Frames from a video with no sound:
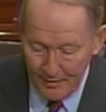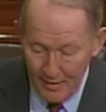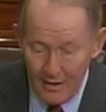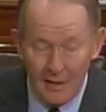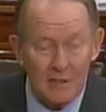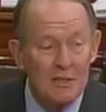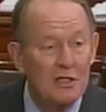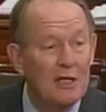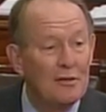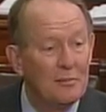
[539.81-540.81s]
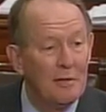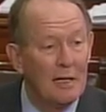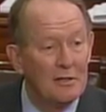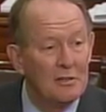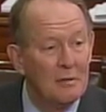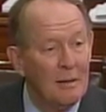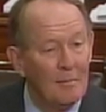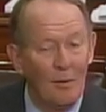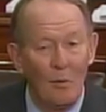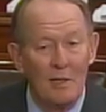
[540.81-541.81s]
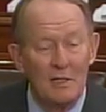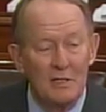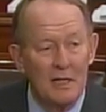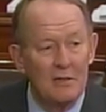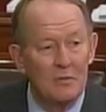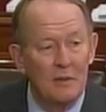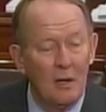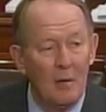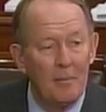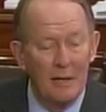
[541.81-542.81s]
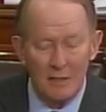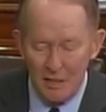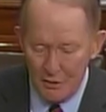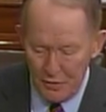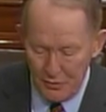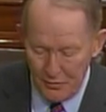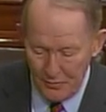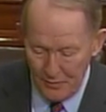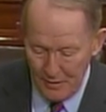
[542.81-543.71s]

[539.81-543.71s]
He doesn't say too much, but what he says we all pay attention to.